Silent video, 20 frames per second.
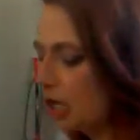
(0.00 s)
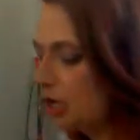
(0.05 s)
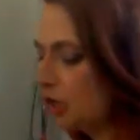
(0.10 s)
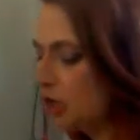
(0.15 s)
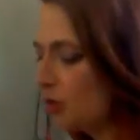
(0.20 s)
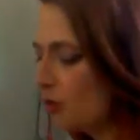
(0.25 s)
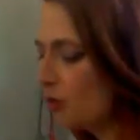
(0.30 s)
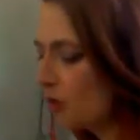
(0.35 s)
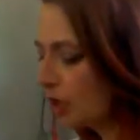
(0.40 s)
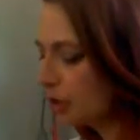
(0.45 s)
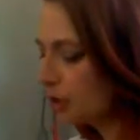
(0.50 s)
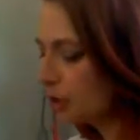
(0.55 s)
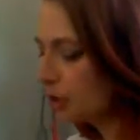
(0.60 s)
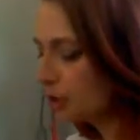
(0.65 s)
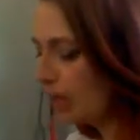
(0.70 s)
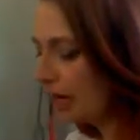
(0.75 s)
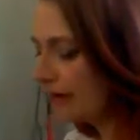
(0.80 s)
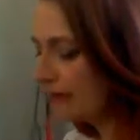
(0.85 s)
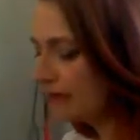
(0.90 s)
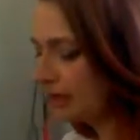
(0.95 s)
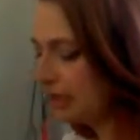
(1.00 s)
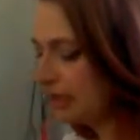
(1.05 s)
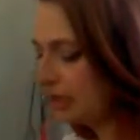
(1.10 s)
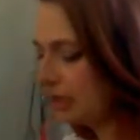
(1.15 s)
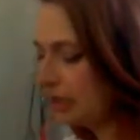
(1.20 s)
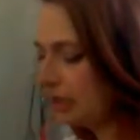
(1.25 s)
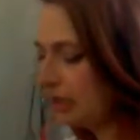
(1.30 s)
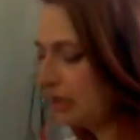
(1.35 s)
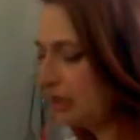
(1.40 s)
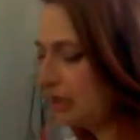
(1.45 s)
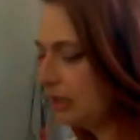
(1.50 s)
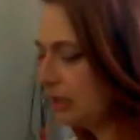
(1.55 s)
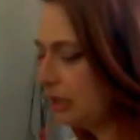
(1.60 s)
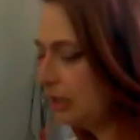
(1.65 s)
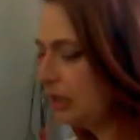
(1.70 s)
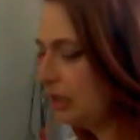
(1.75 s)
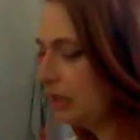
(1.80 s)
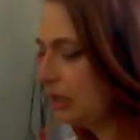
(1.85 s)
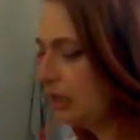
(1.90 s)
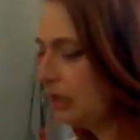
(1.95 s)
you are traveling
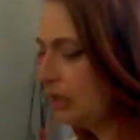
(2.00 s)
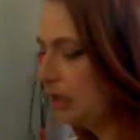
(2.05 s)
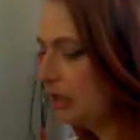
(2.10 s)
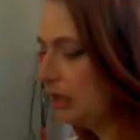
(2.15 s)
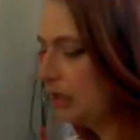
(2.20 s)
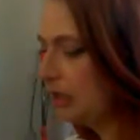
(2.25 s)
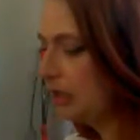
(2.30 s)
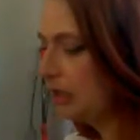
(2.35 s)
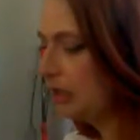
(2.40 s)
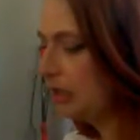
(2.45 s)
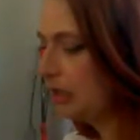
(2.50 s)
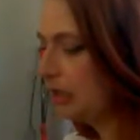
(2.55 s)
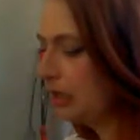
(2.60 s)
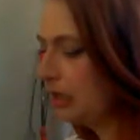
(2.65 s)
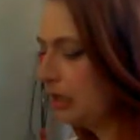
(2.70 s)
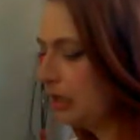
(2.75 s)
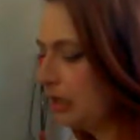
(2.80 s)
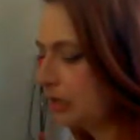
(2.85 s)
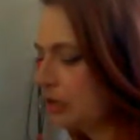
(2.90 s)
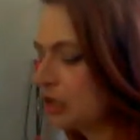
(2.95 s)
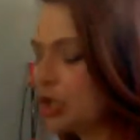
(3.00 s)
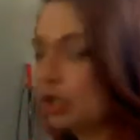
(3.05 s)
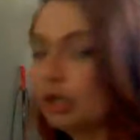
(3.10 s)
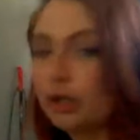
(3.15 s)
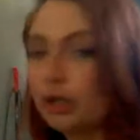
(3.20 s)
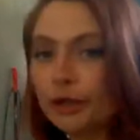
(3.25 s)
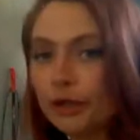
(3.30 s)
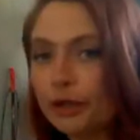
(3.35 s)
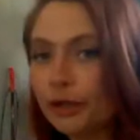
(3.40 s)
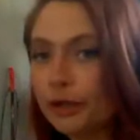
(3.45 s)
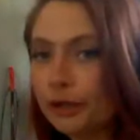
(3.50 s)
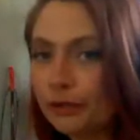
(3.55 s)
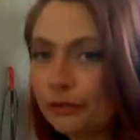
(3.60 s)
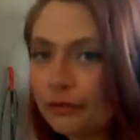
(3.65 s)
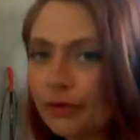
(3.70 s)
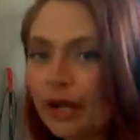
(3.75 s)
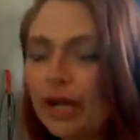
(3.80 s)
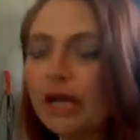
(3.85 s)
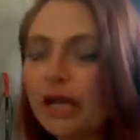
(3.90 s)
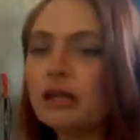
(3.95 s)
to learn,
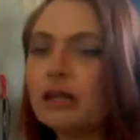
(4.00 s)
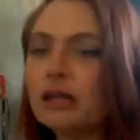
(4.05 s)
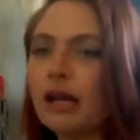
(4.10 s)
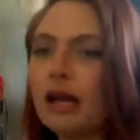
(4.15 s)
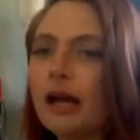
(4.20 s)
right?